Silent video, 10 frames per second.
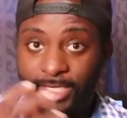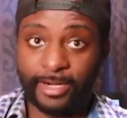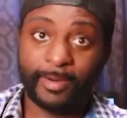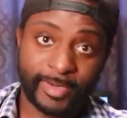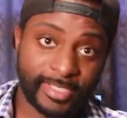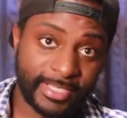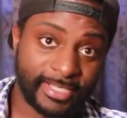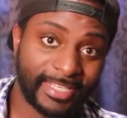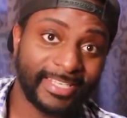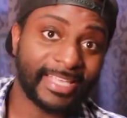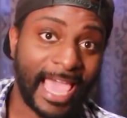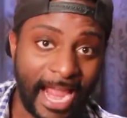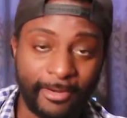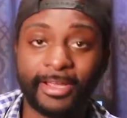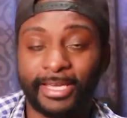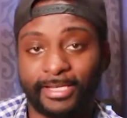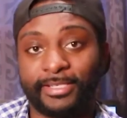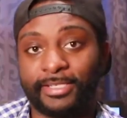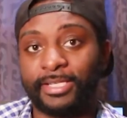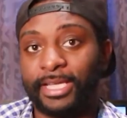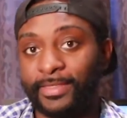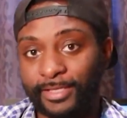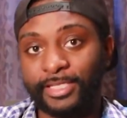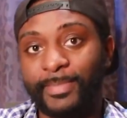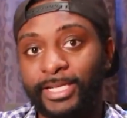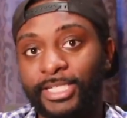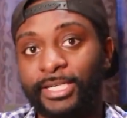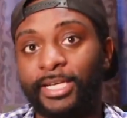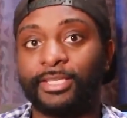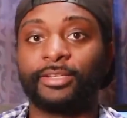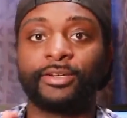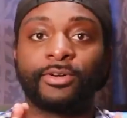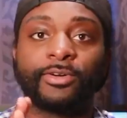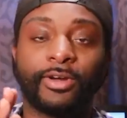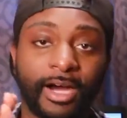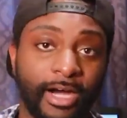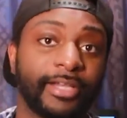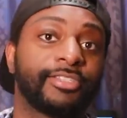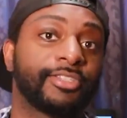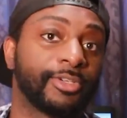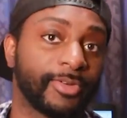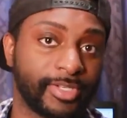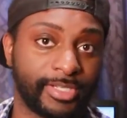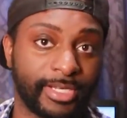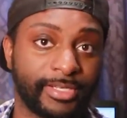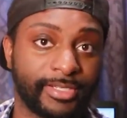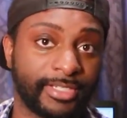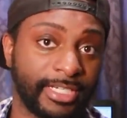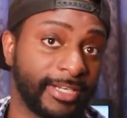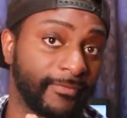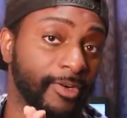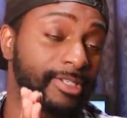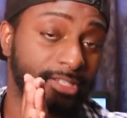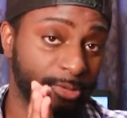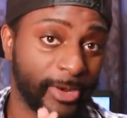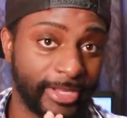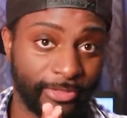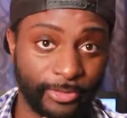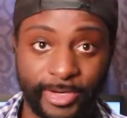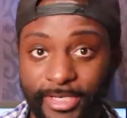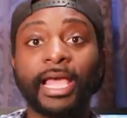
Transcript: Sin at number six is arrogance. And this is mentioned in the Quran 16 verses 23.